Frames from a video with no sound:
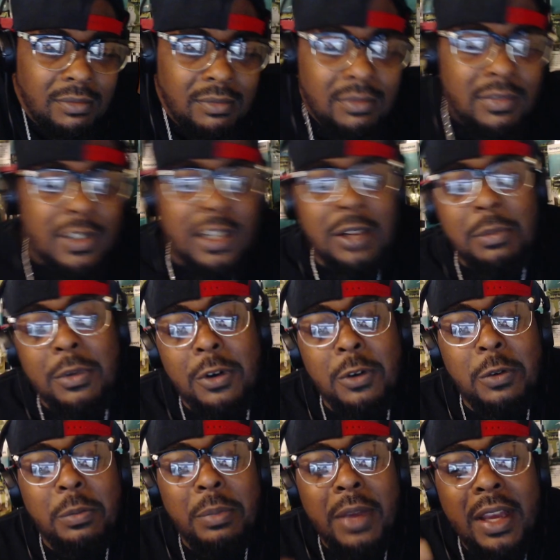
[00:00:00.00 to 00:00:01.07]
come
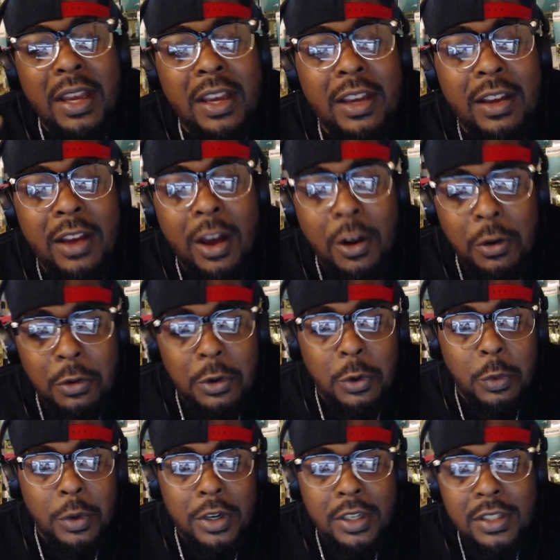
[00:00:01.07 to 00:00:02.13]
on, man. I don't know
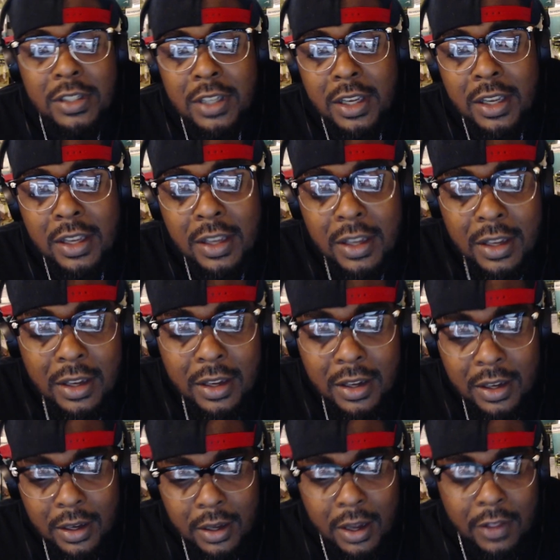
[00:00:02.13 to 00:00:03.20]
what to say.
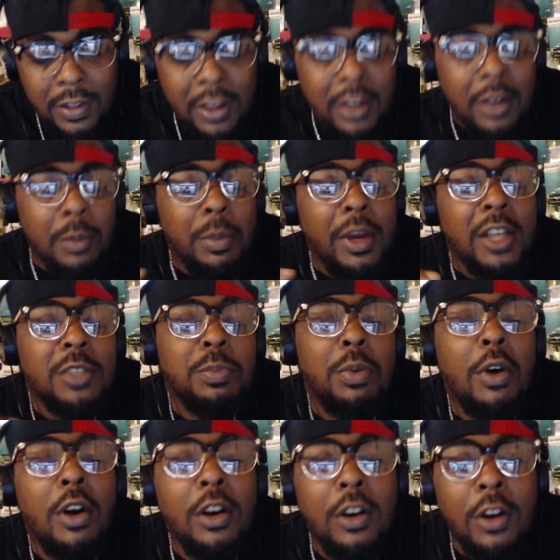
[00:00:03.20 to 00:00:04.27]
I think the best
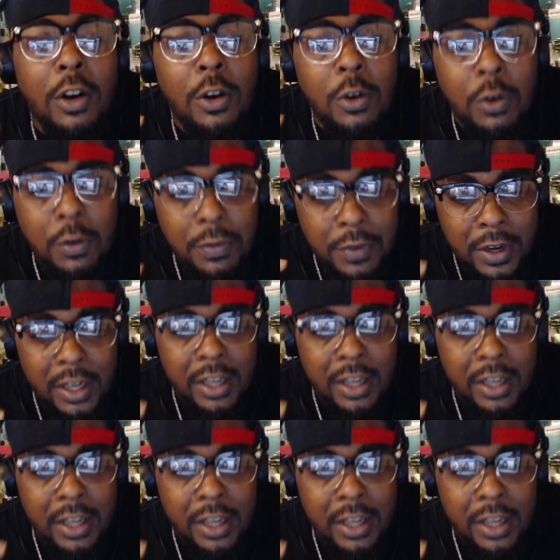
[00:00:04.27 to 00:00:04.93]
part of the whole fucking